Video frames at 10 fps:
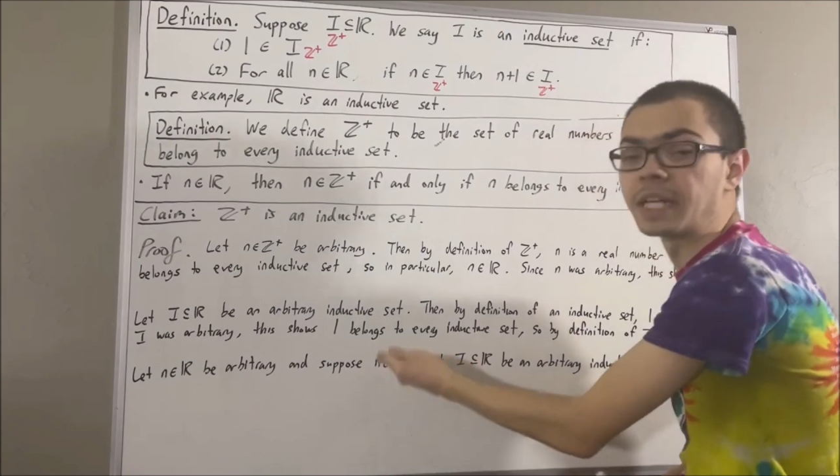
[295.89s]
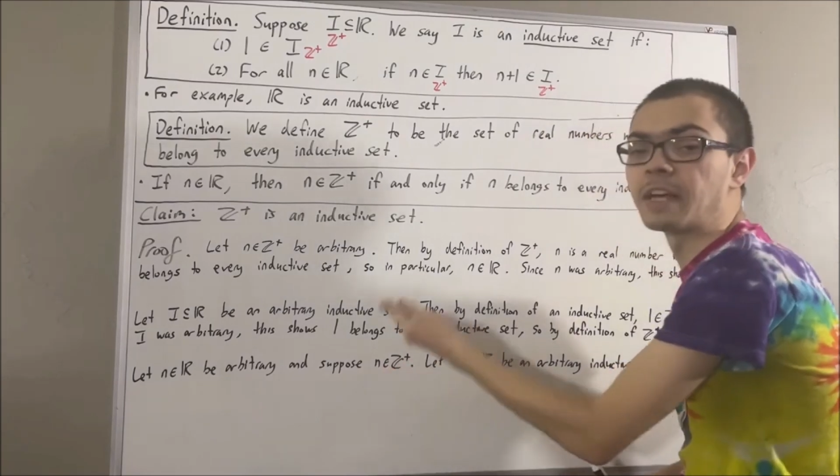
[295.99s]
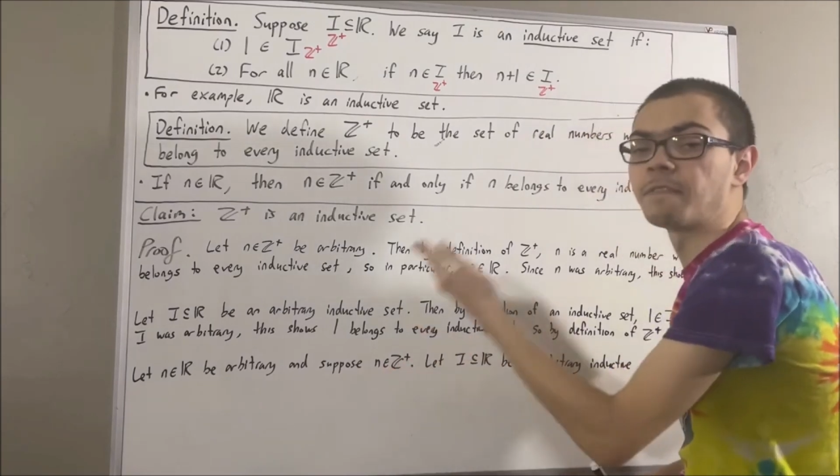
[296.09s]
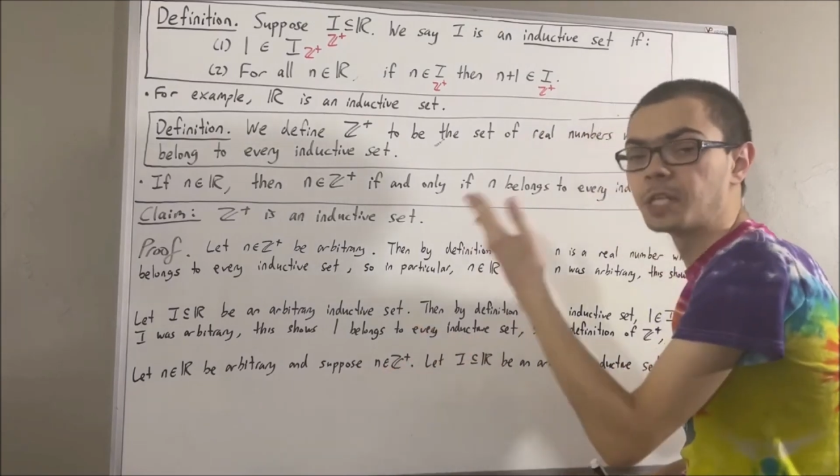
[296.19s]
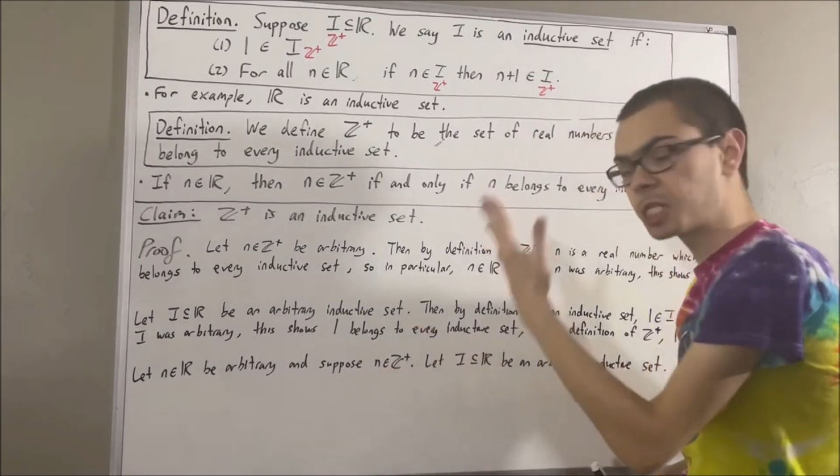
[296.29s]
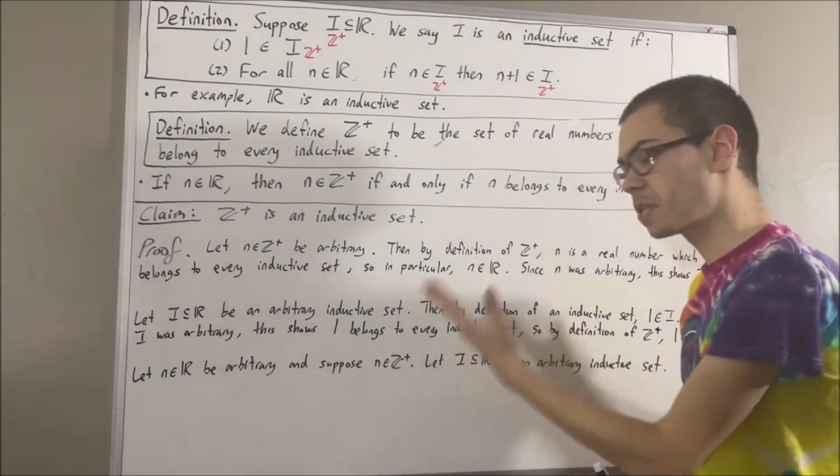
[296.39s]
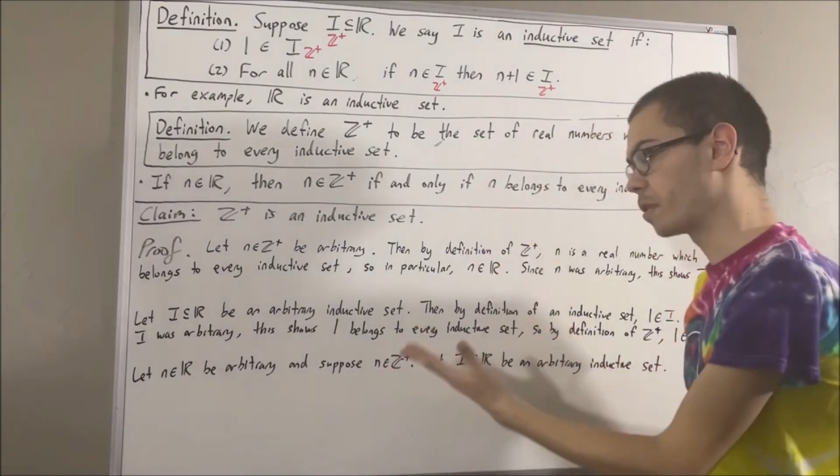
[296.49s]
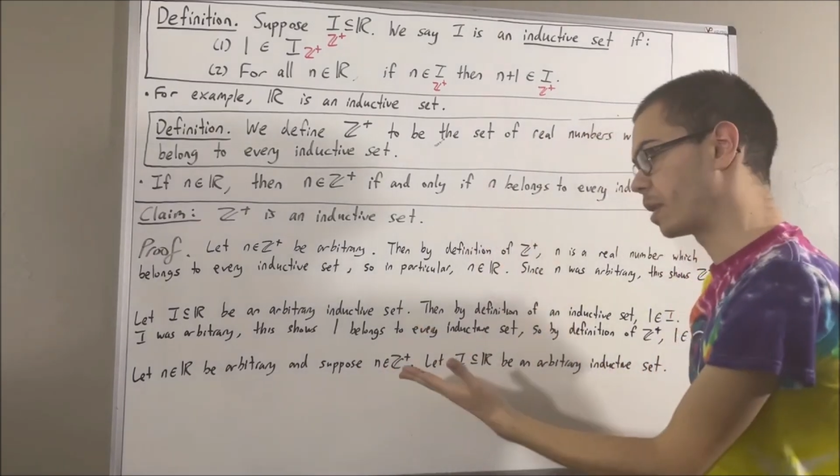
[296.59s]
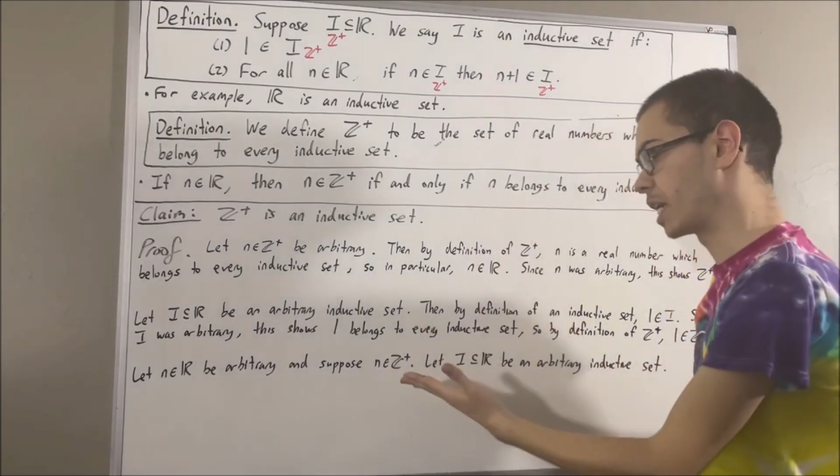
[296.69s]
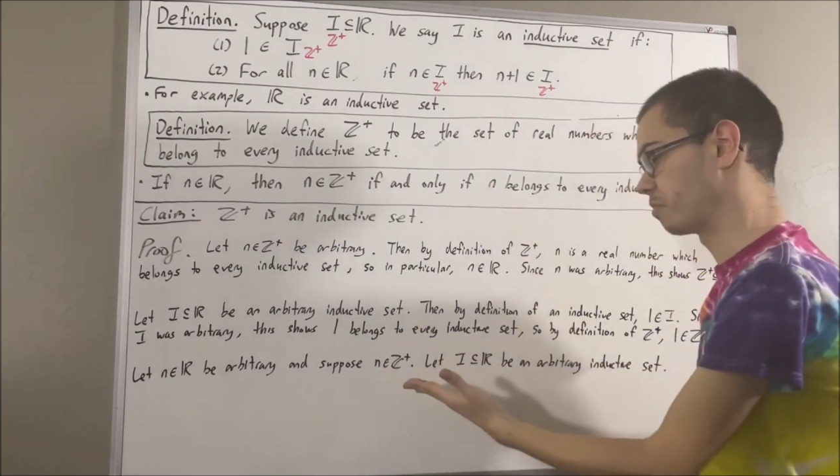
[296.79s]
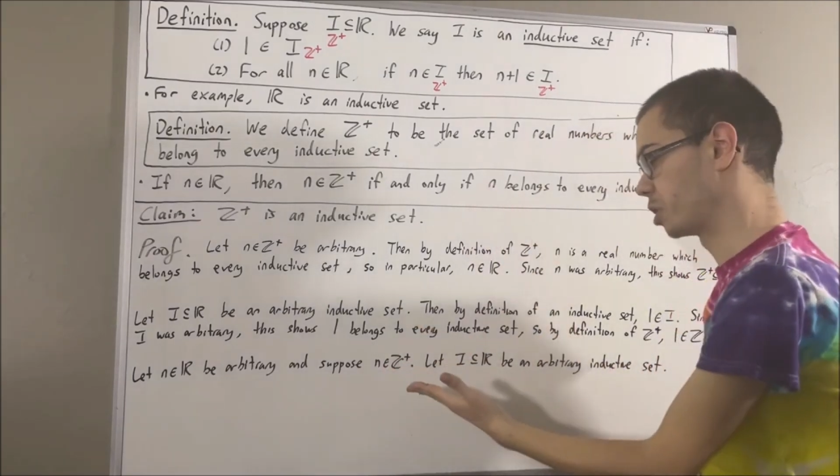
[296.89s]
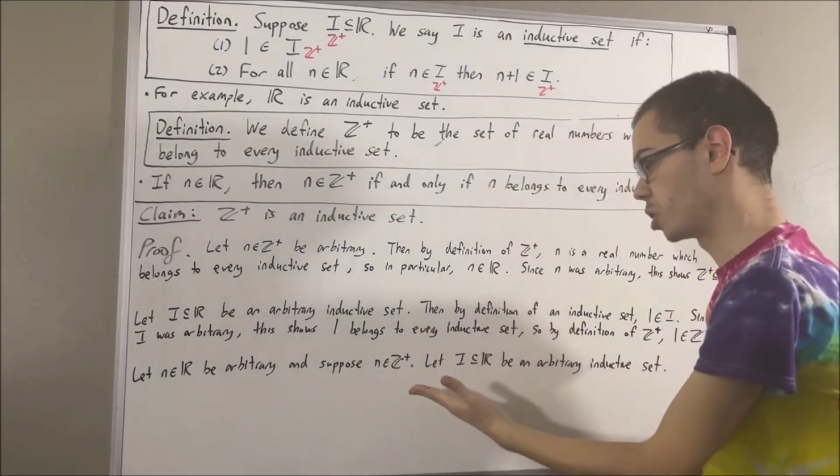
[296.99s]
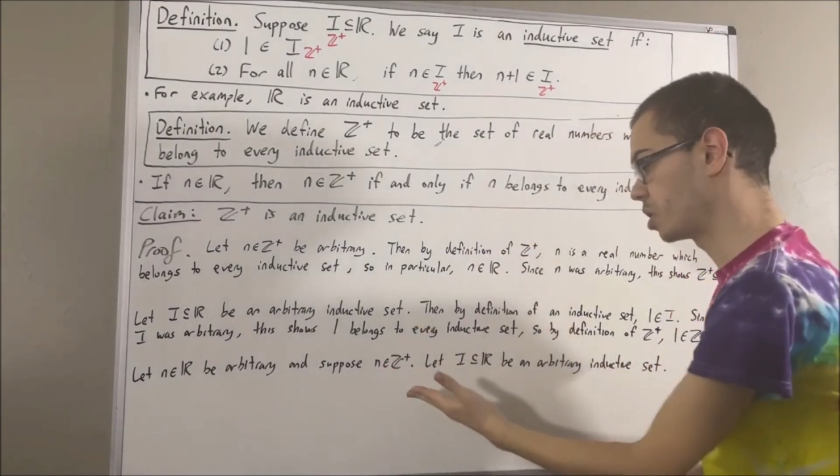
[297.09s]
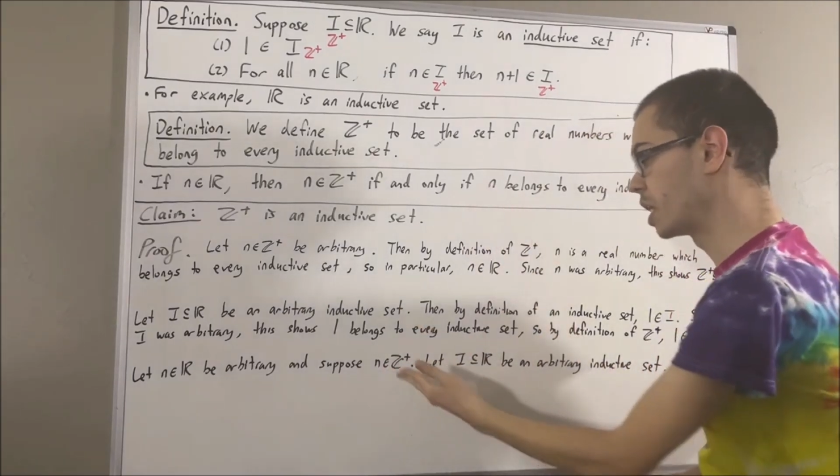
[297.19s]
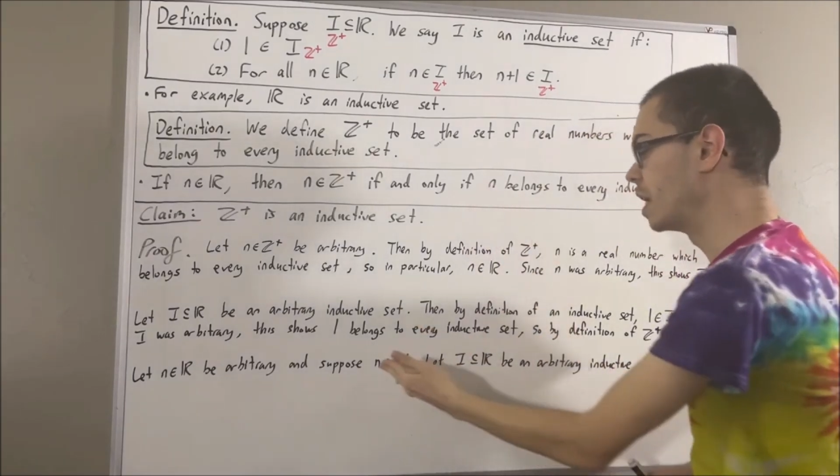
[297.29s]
definition of the positive integers,